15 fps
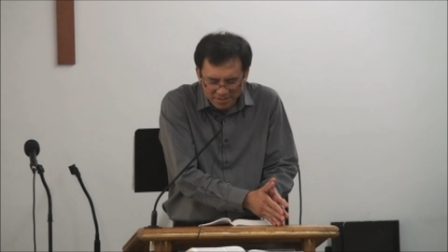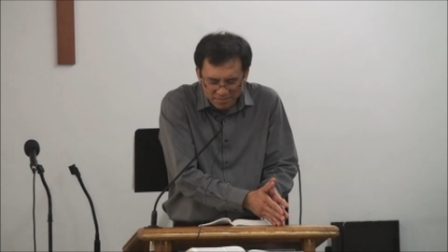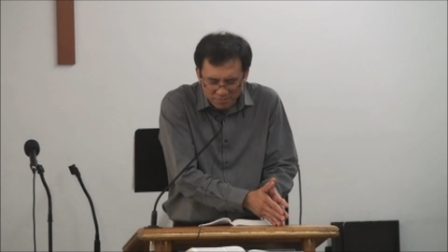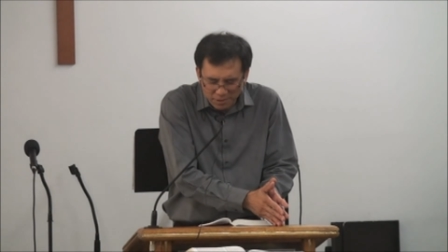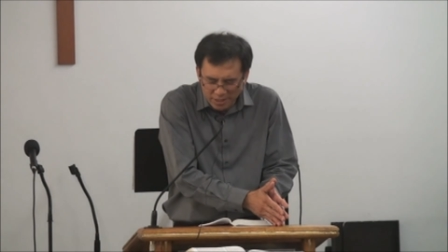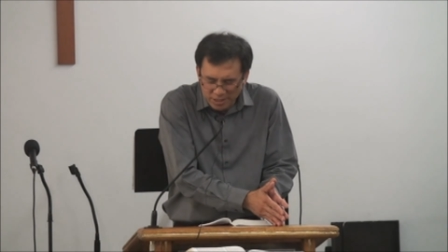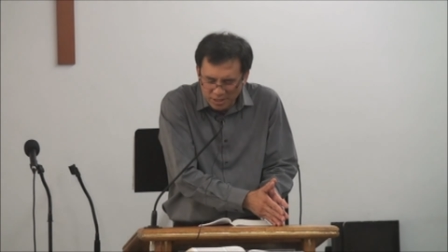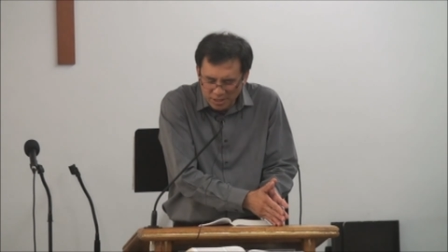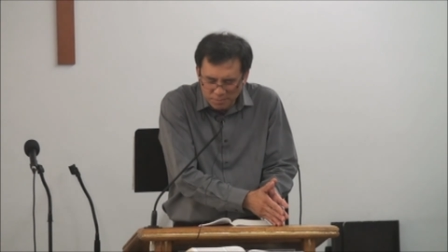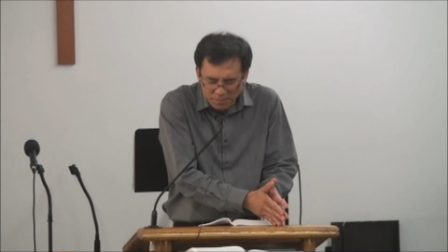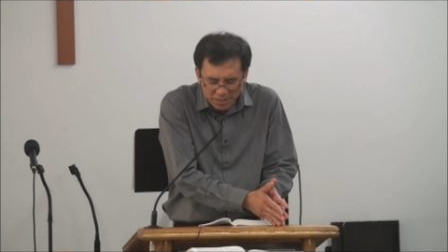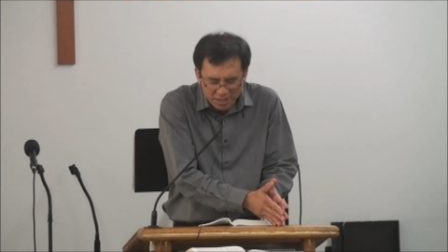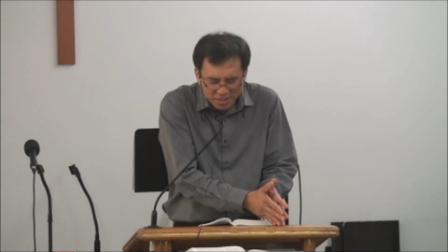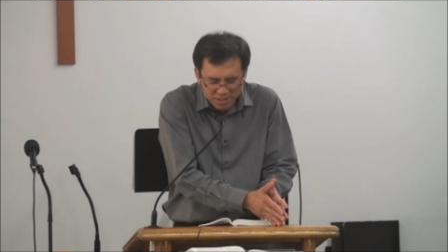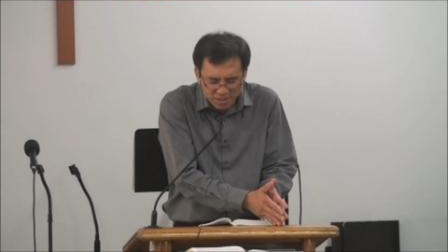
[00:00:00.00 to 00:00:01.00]
whether it
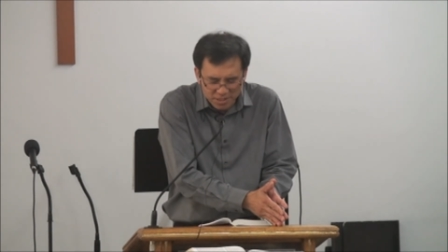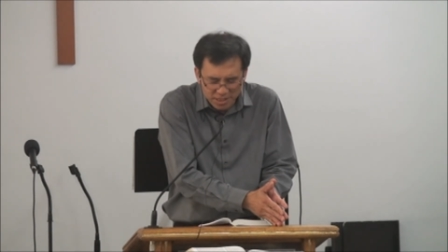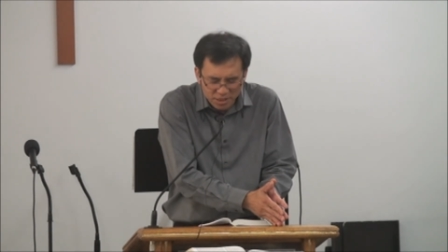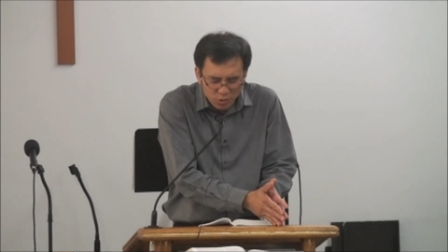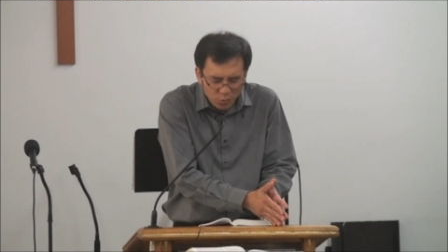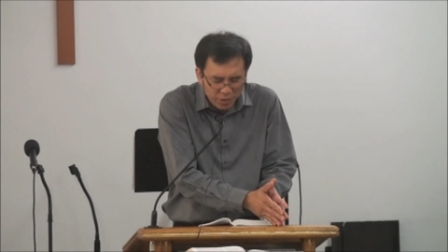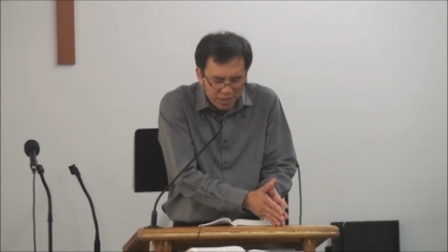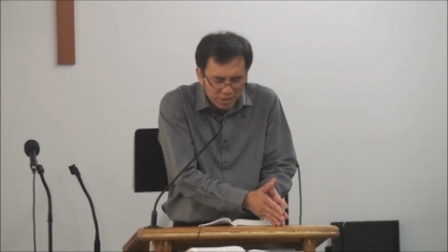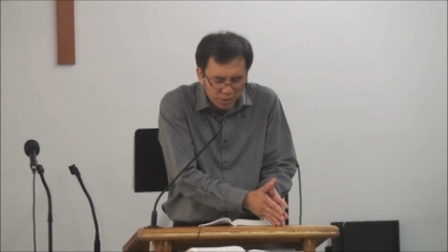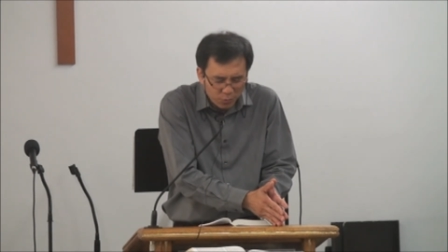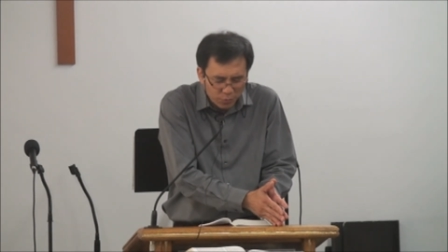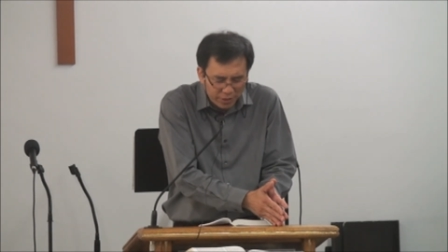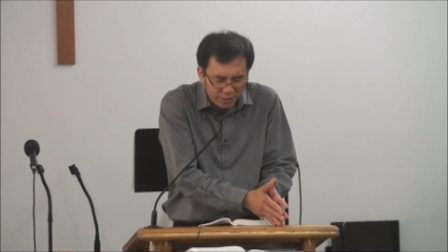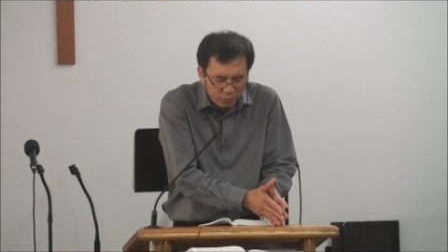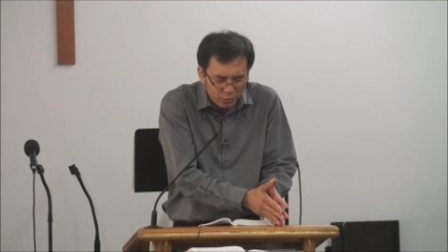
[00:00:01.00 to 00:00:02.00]
be in a
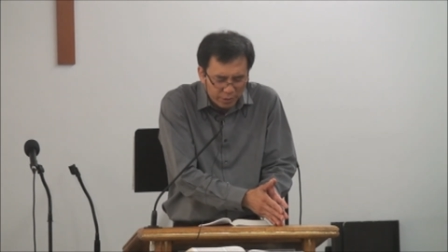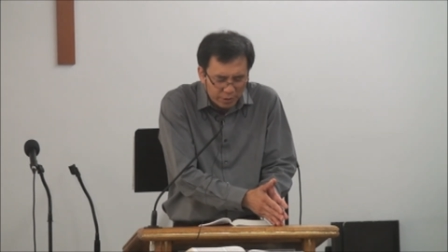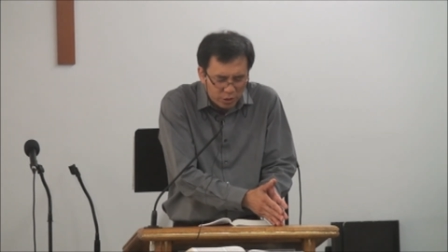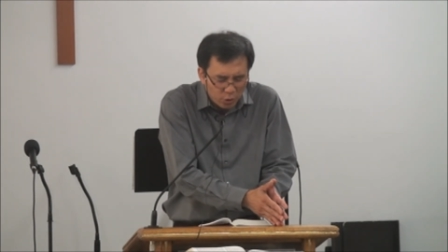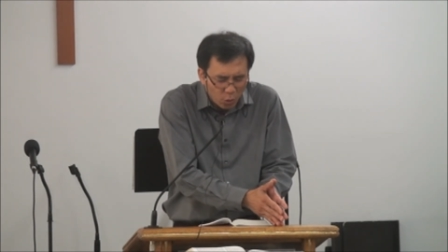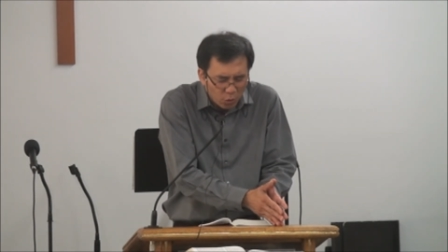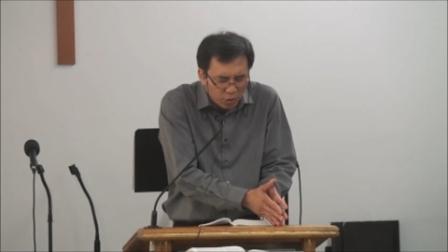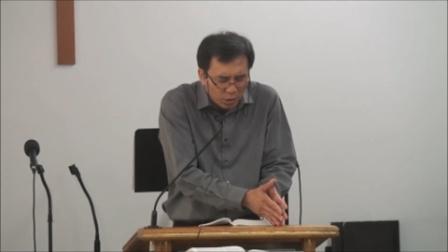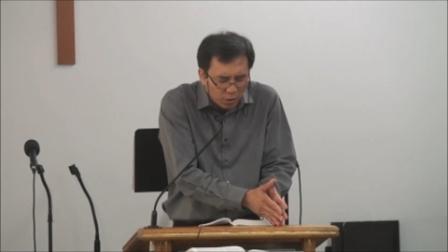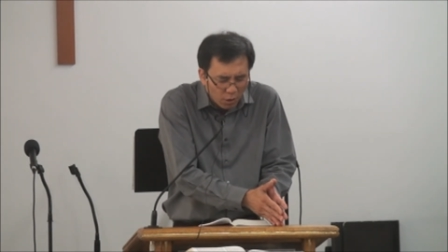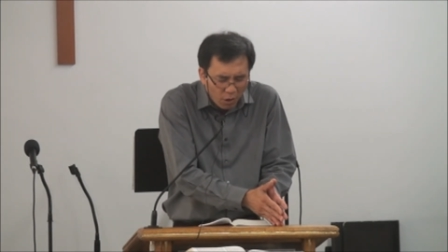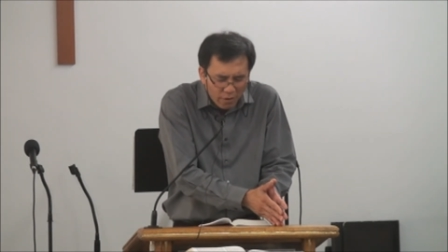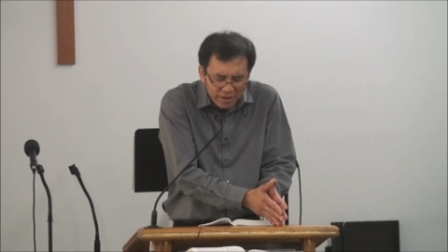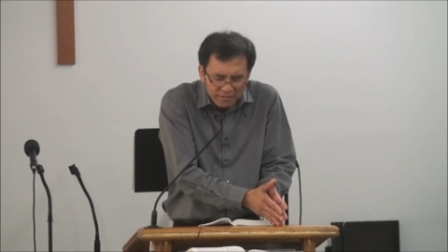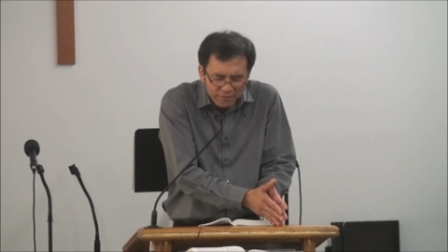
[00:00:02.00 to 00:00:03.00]
situation where we don't
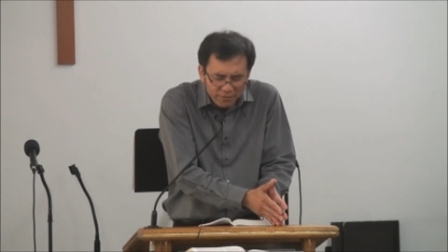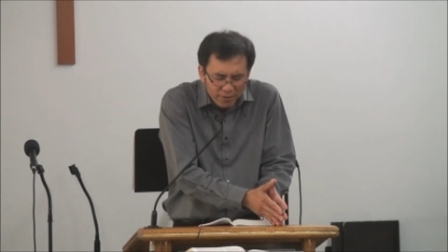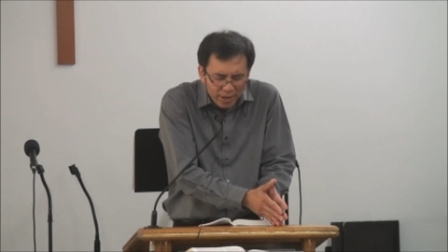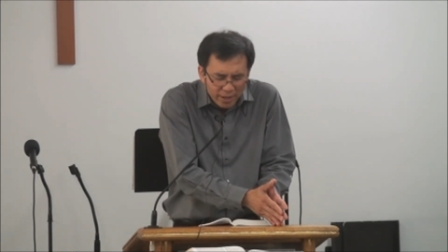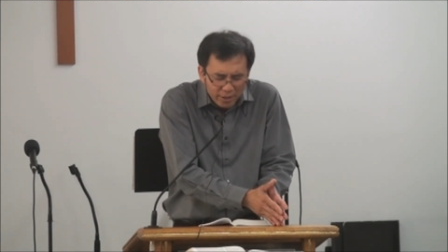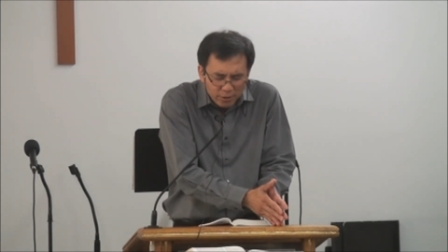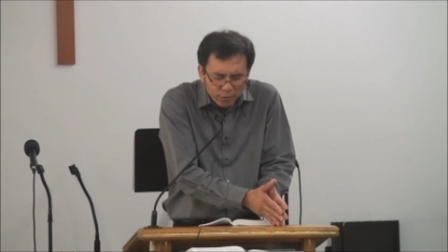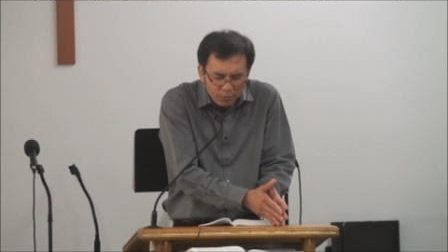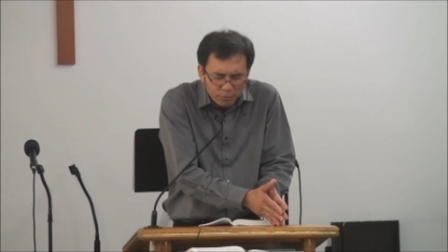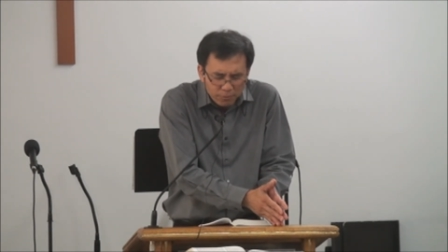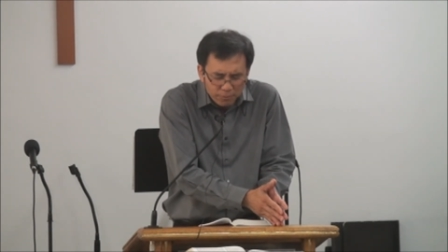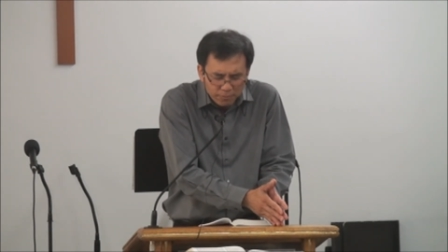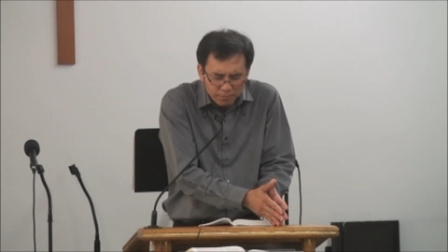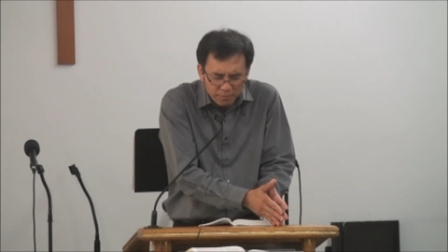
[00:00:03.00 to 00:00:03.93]
glorify you